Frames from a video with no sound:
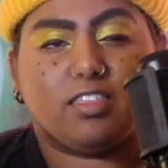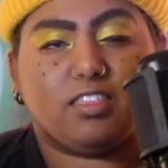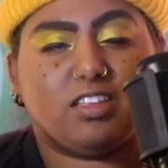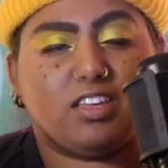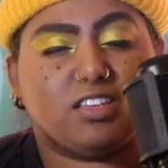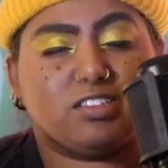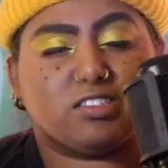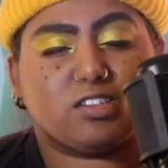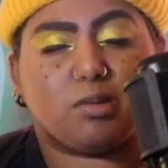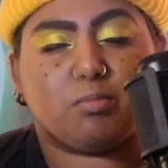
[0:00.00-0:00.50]

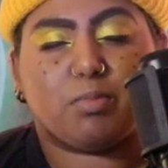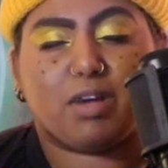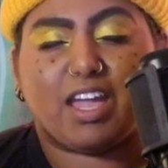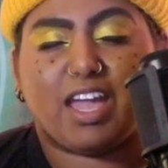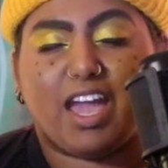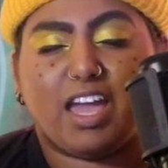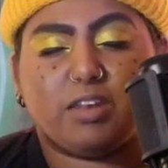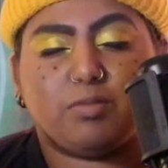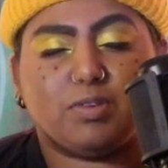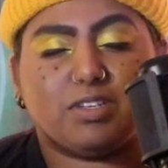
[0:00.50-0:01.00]
These are
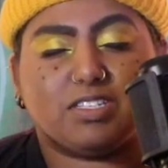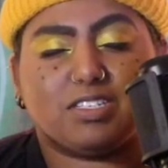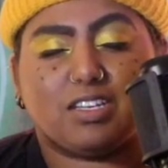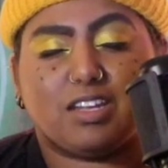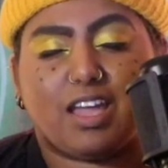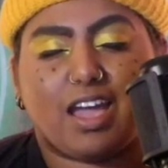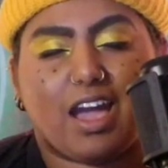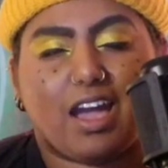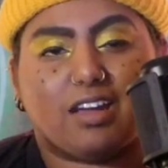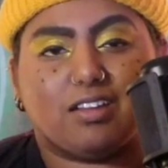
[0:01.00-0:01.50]
my
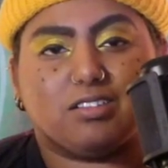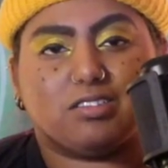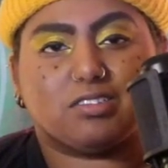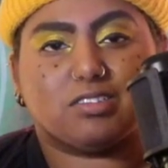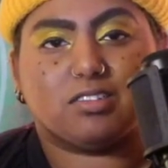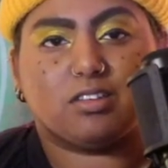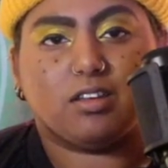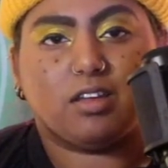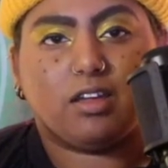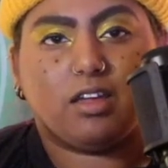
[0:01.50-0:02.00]
Edmonton
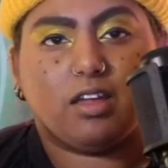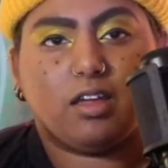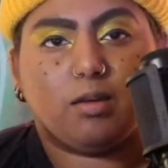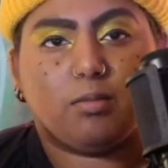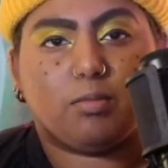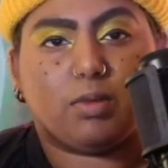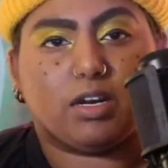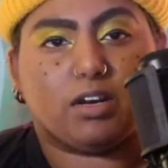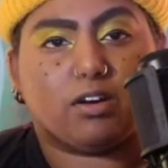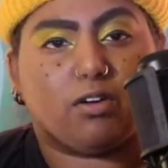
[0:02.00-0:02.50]
hands,
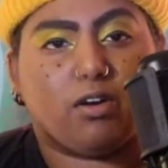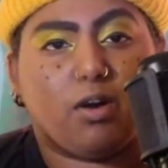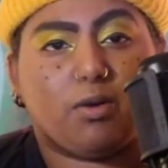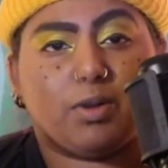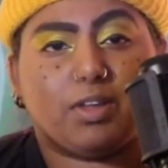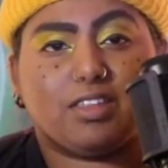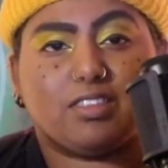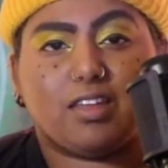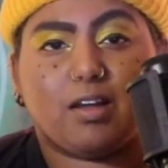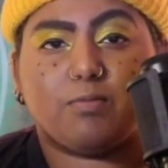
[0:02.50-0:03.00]
been
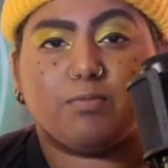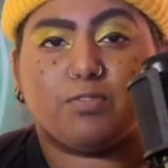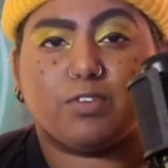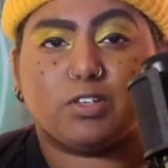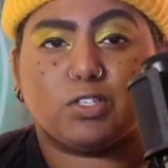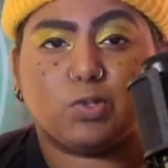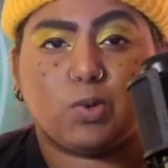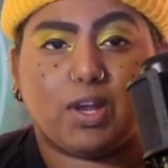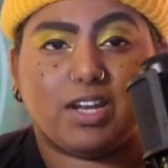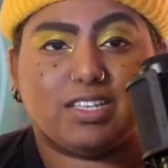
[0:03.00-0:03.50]
growing them
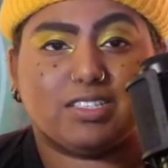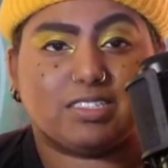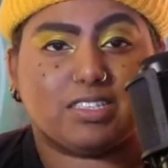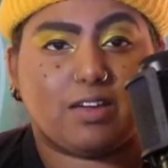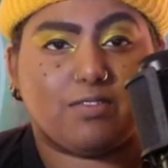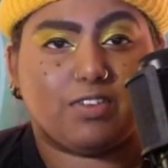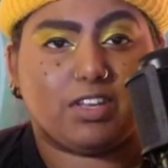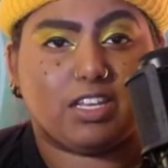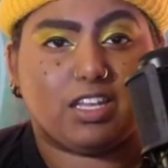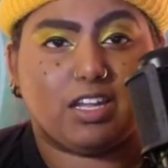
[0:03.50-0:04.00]
for
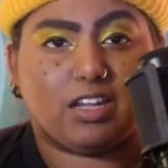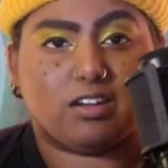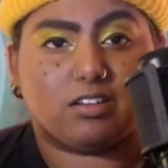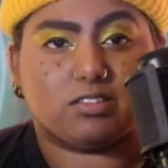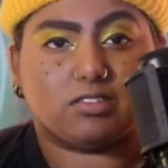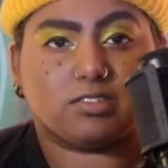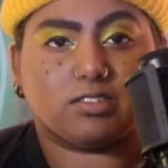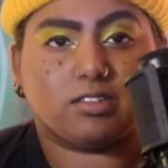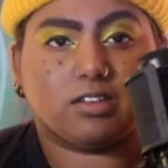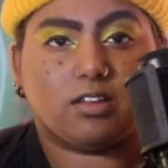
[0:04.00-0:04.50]
27
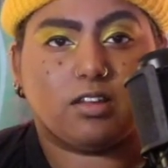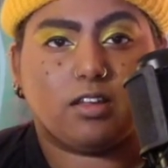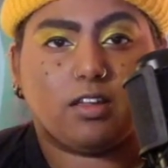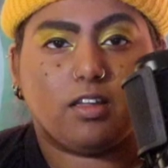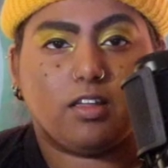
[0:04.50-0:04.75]
years.